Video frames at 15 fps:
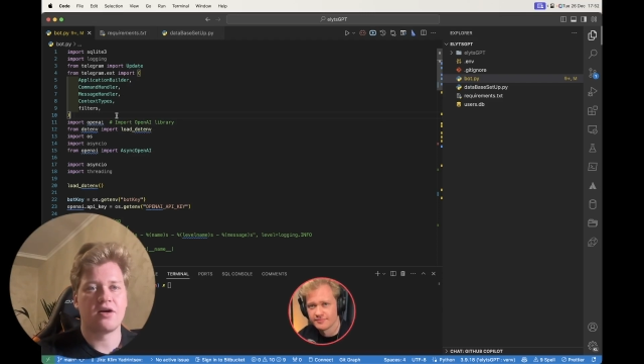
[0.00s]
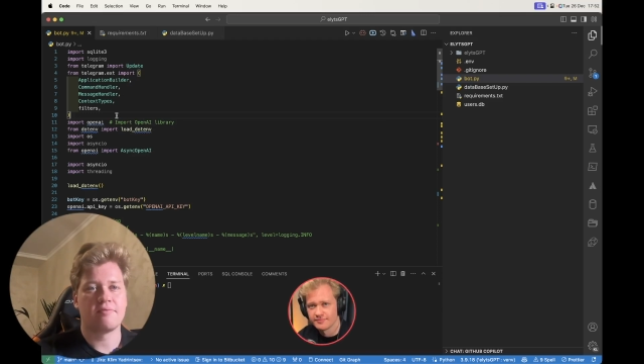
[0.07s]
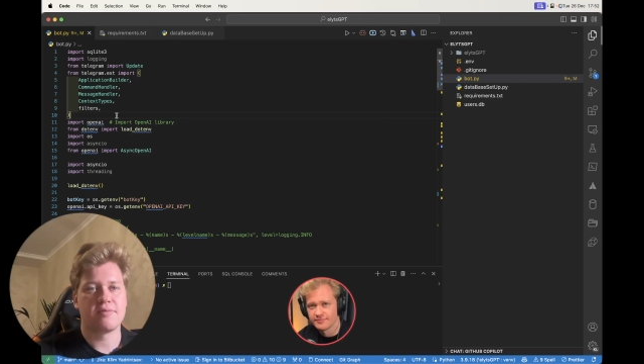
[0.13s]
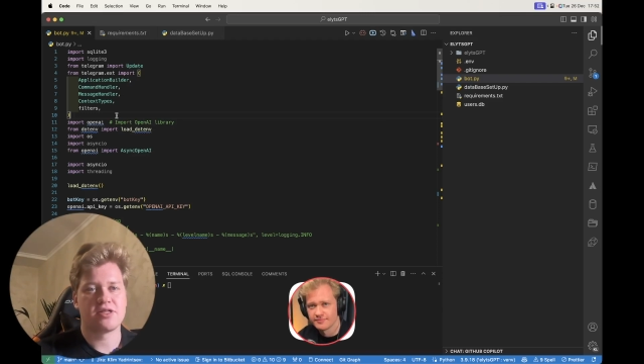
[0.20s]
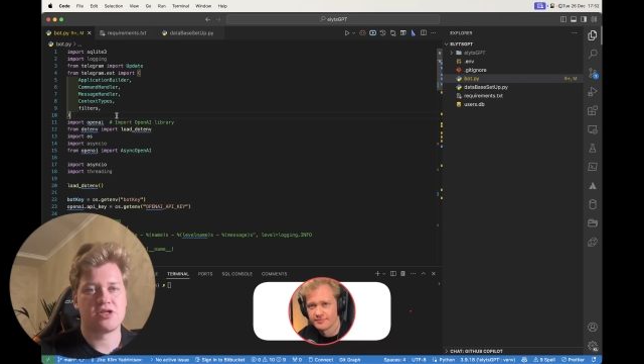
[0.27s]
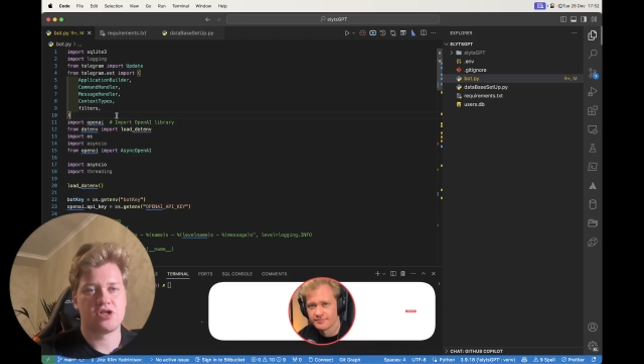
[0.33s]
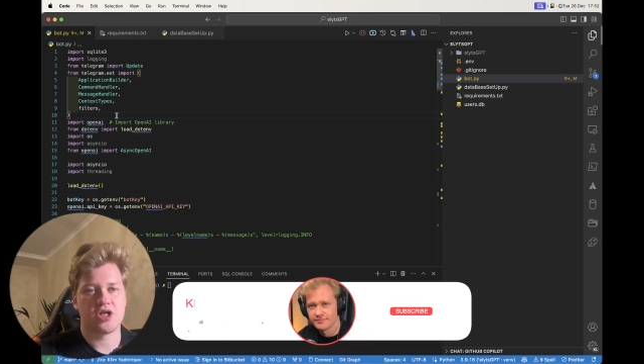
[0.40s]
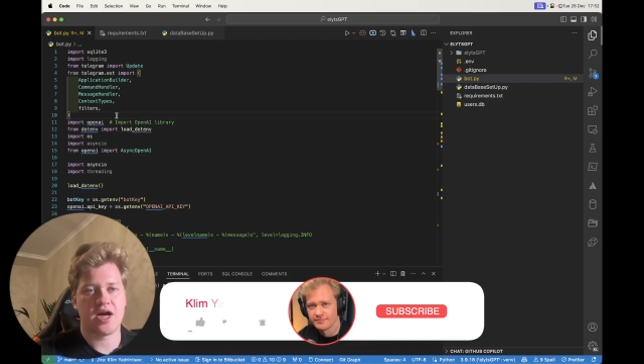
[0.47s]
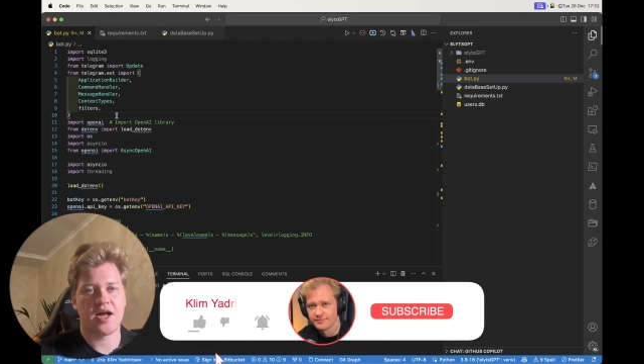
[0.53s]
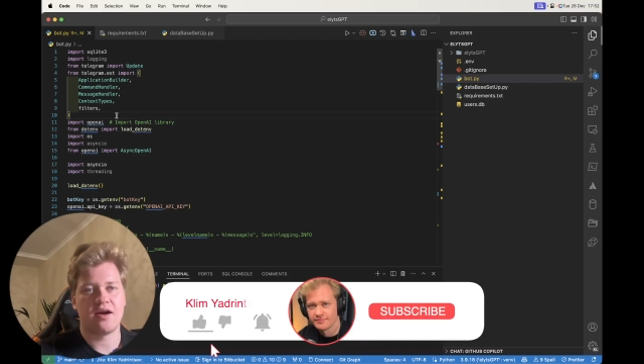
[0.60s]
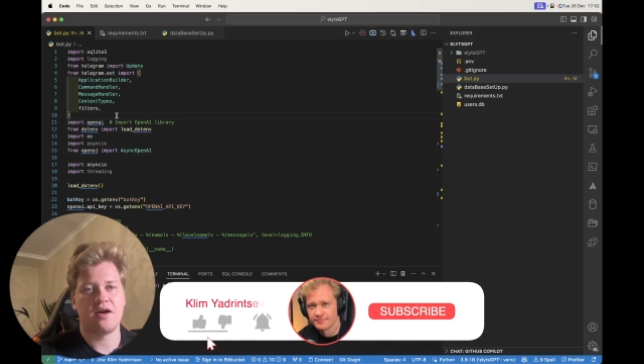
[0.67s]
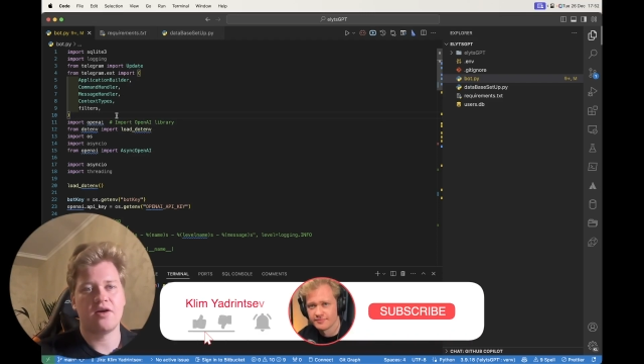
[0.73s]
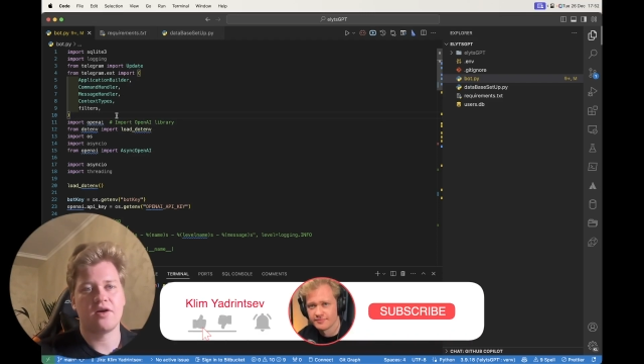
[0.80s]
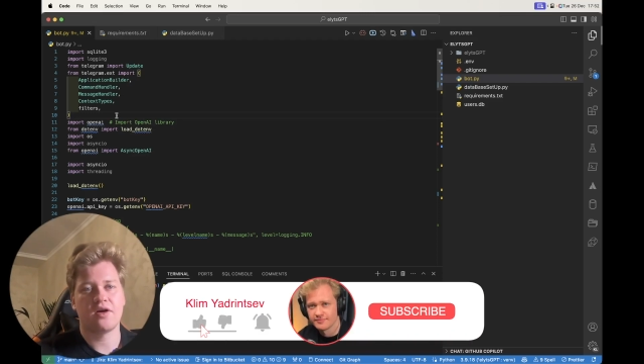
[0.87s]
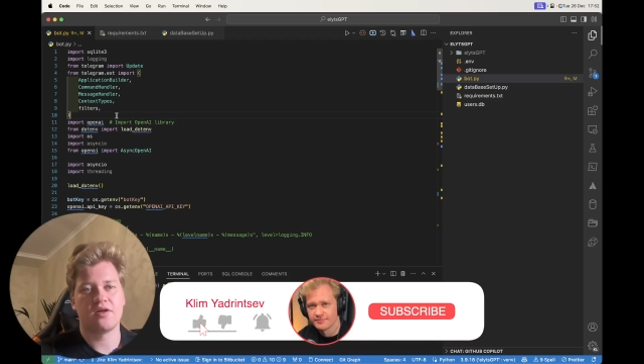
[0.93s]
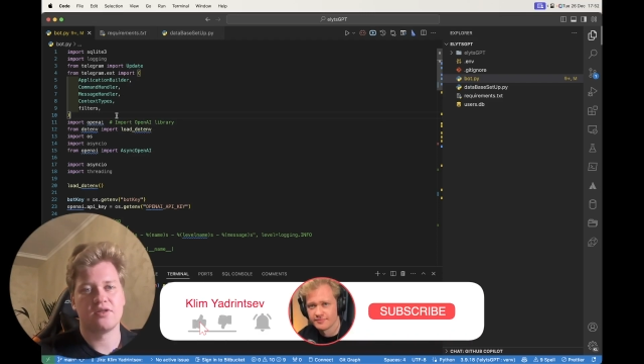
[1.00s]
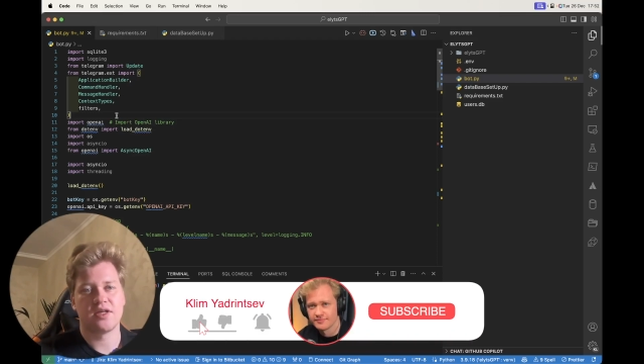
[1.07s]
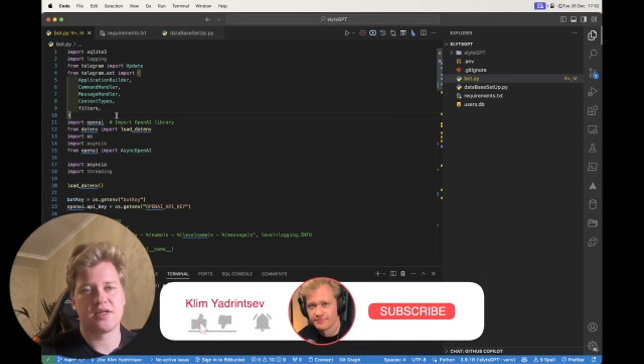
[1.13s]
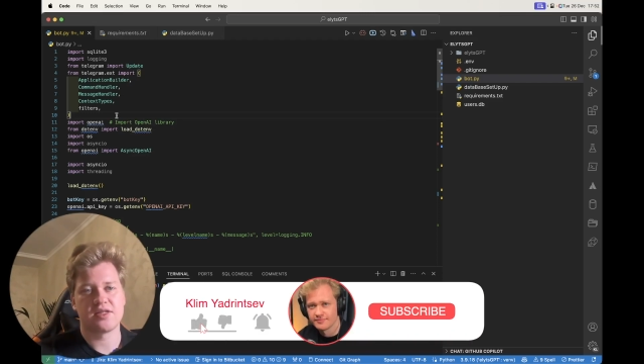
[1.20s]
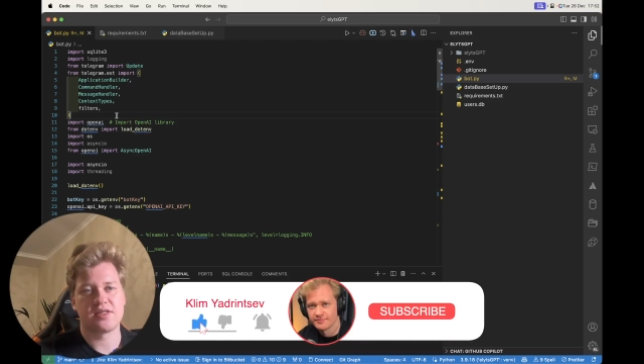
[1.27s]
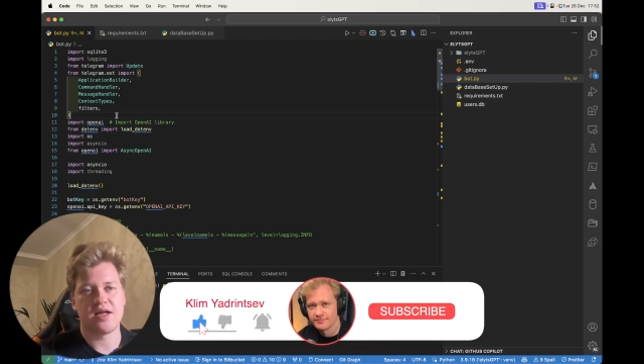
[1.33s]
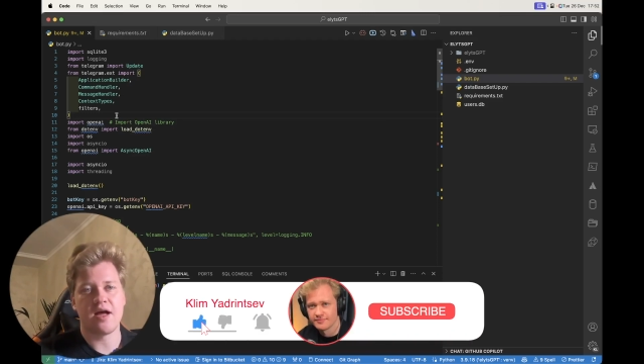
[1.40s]
message handler,
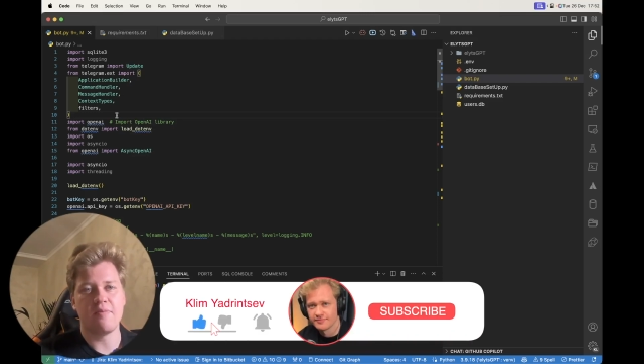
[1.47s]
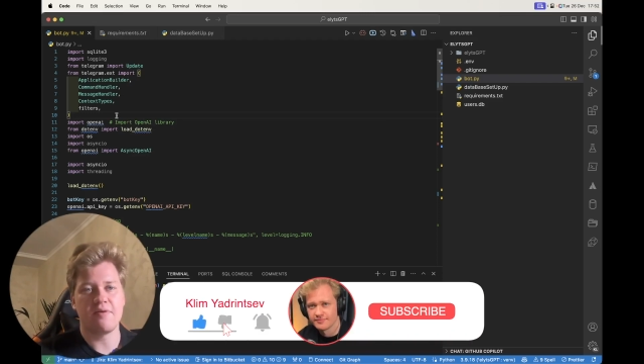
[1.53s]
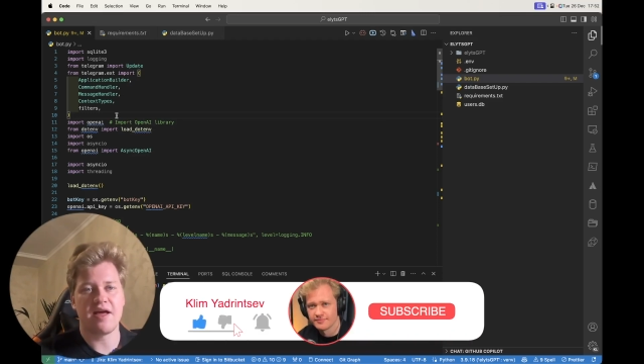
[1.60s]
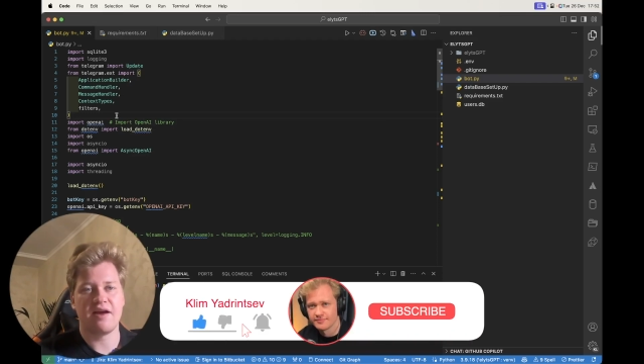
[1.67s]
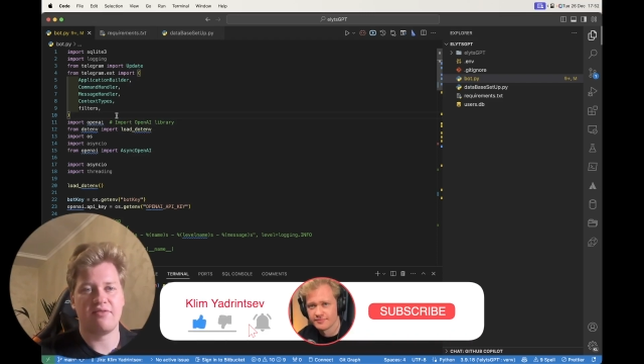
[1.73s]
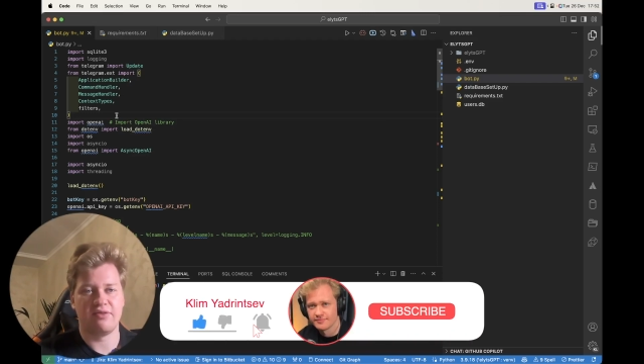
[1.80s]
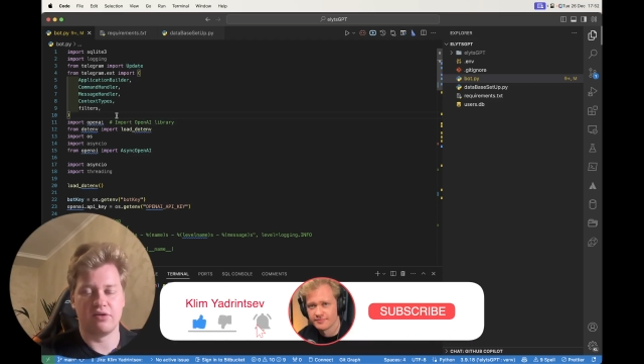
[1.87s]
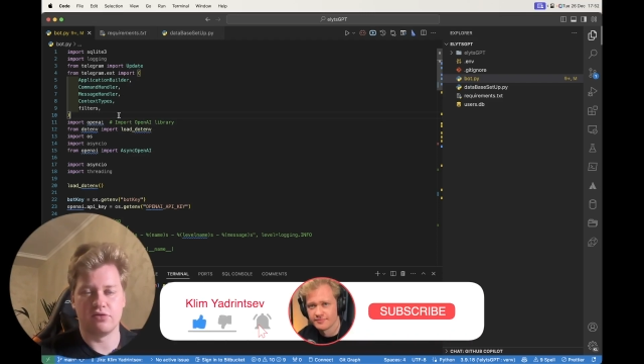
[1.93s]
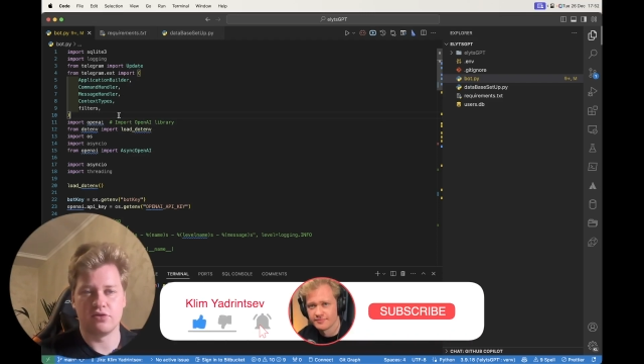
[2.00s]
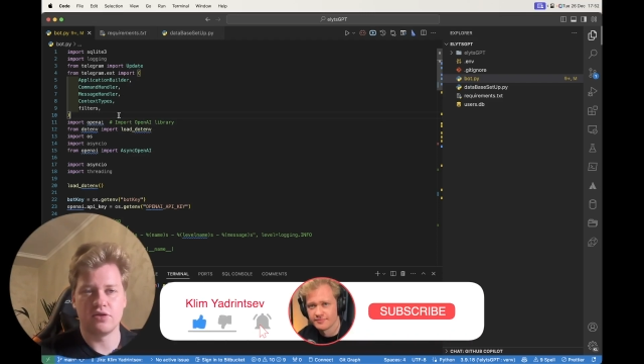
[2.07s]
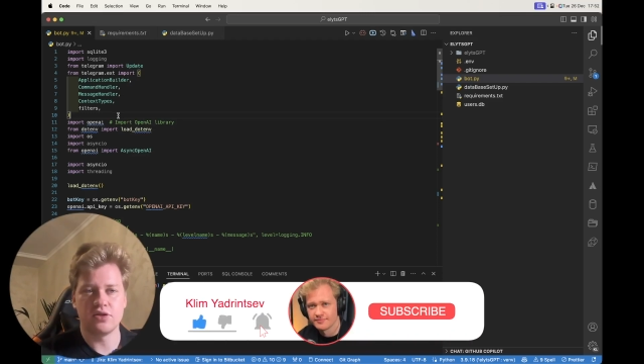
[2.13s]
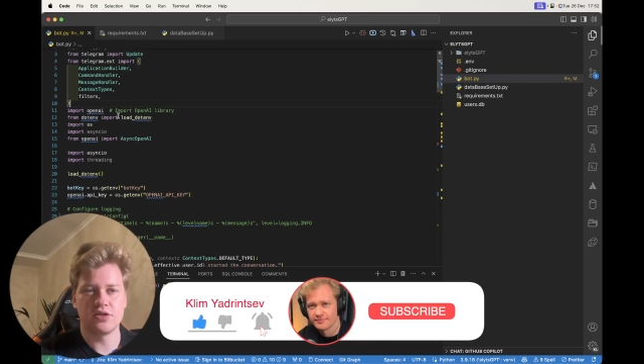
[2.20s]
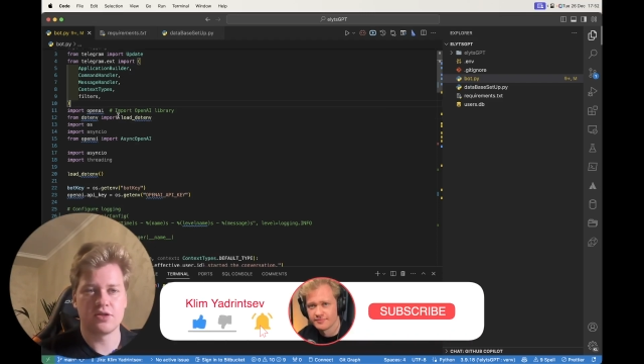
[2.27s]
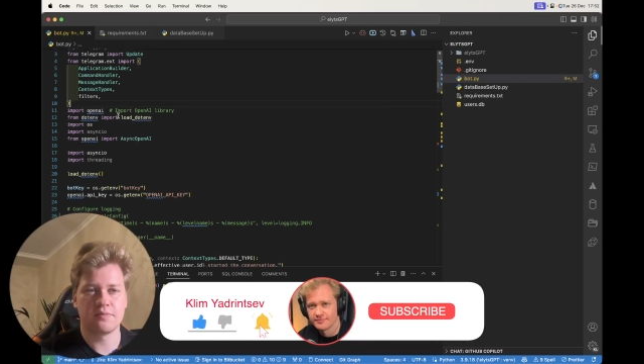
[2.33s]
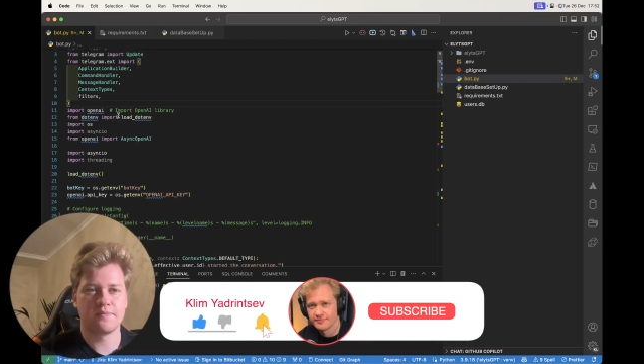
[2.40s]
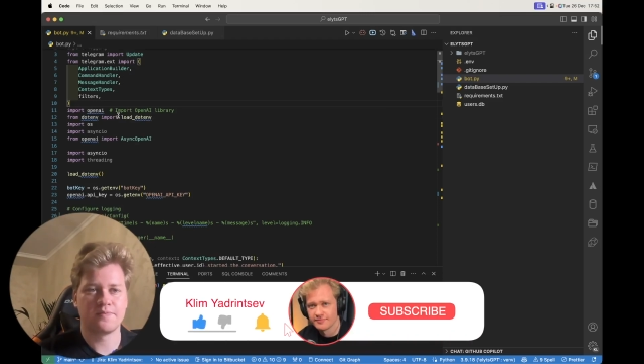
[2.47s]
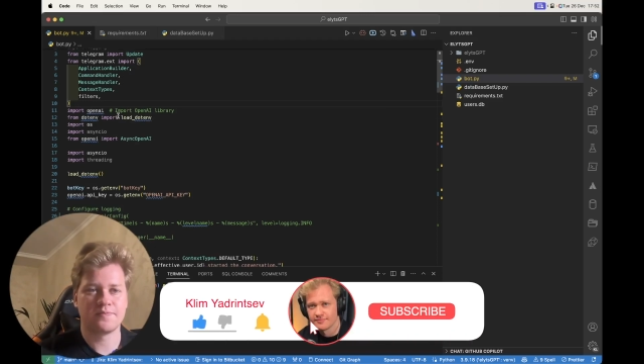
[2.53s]
context type, and filters.